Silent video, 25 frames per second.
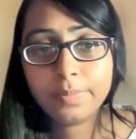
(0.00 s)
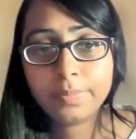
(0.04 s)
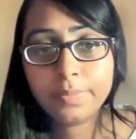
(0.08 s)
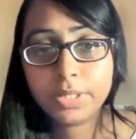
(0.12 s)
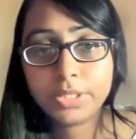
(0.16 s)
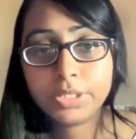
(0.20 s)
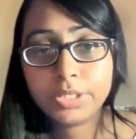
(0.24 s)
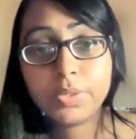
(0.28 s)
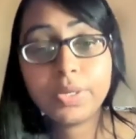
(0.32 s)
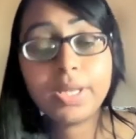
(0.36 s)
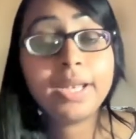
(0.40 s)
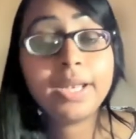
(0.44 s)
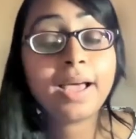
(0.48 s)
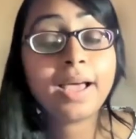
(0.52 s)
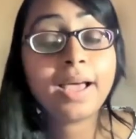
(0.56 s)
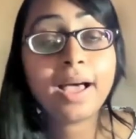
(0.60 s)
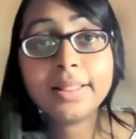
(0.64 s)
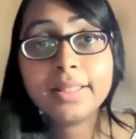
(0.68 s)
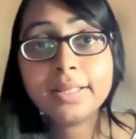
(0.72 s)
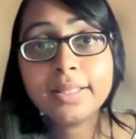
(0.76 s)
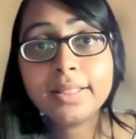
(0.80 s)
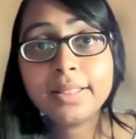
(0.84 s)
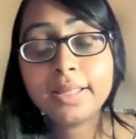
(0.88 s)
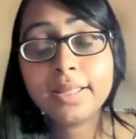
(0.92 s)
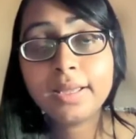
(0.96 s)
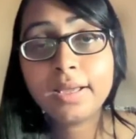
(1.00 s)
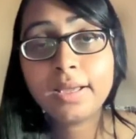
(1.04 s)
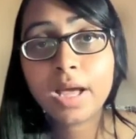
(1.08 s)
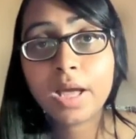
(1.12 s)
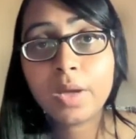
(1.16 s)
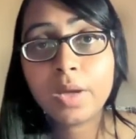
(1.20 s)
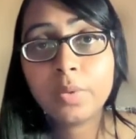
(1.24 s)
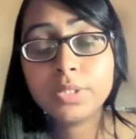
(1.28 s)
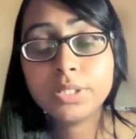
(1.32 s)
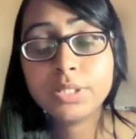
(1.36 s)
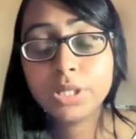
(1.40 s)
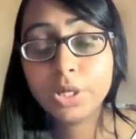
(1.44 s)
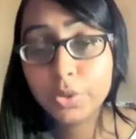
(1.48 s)
So another thing I
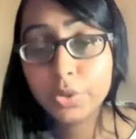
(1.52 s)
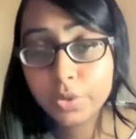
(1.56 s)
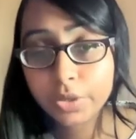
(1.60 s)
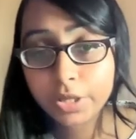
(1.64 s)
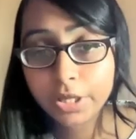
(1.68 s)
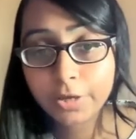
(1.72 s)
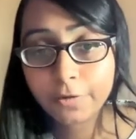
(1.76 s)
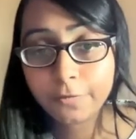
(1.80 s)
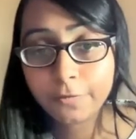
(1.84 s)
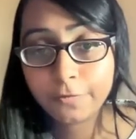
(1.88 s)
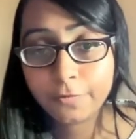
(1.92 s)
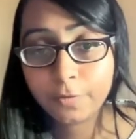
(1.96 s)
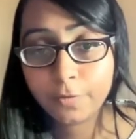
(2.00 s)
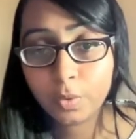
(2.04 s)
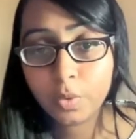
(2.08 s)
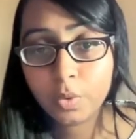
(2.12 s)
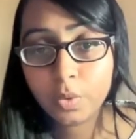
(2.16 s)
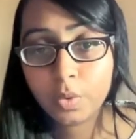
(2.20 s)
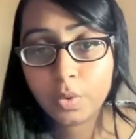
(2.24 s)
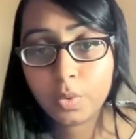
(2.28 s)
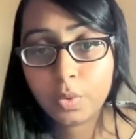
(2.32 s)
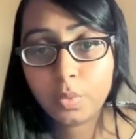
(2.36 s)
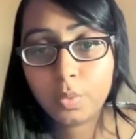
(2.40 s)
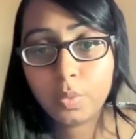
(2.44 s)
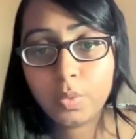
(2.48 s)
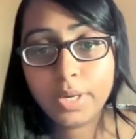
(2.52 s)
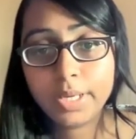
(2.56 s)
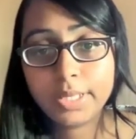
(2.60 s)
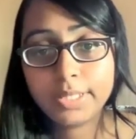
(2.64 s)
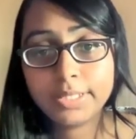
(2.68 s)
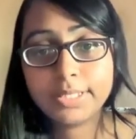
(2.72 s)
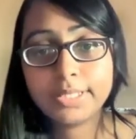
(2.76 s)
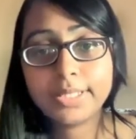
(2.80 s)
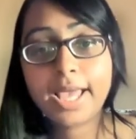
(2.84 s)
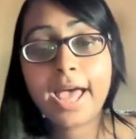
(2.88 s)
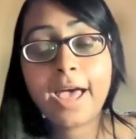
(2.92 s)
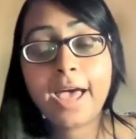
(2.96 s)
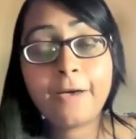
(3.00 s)
was looking for was
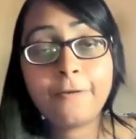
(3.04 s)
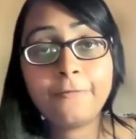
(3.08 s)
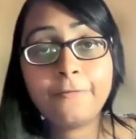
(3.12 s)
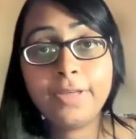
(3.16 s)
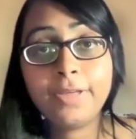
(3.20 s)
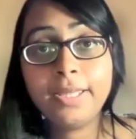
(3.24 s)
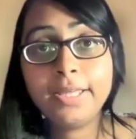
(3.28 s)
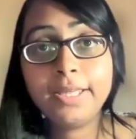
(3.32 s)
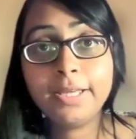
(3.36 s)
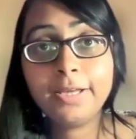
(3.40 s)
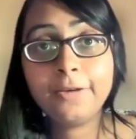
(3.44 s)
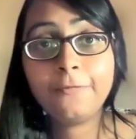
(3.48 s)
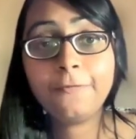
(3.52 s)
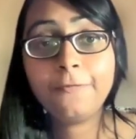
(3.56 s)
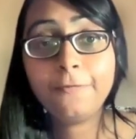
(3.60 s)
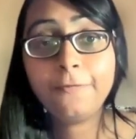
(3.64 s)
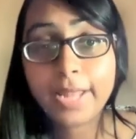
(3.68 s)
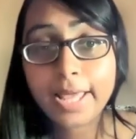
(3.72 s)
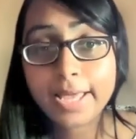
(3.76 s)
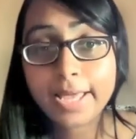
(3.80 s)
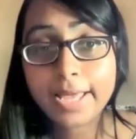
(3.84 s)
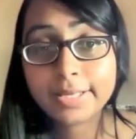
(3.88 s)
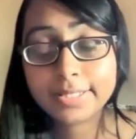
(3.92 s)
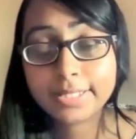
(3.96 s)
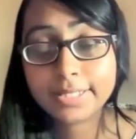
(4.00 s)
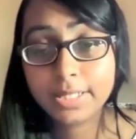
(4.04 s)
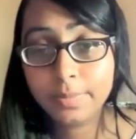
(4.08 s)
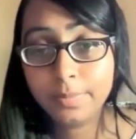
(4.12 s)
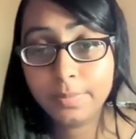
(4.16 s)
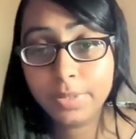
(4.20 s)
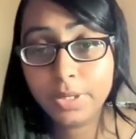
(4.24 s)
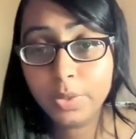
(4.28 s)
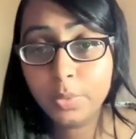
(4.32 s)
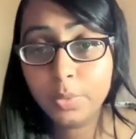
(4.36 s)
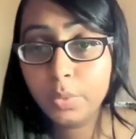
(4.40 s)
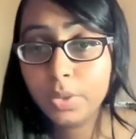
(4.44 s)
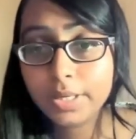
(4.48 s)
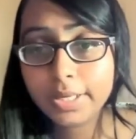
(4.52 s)
having
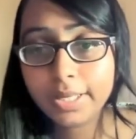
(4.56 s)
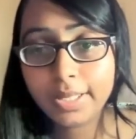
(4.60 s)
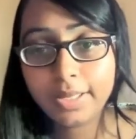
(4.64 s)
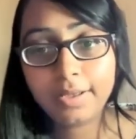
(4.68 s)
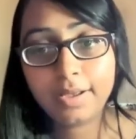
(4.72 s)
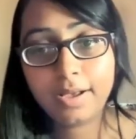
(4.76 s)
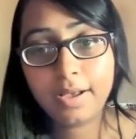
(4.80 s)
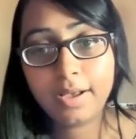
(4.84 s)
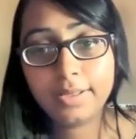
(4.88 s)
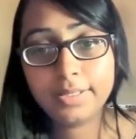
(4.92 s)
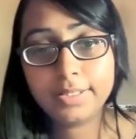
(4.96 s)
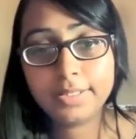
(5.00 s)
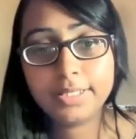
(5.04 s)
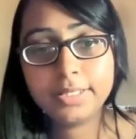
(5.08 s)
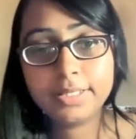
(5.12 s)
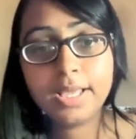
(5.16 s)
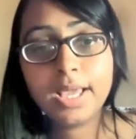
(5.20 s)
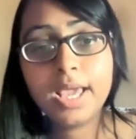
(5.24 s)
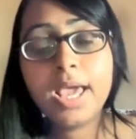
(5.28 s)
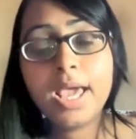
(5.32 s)
flexible working hours,